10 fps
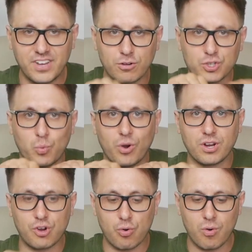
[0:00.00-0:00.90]
fingers
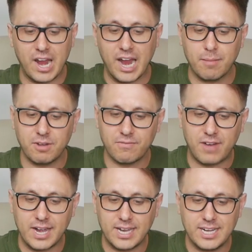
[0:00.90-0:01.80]
weren't crammed if
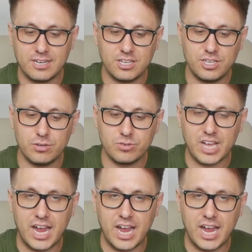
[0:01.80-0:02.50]
I needed to use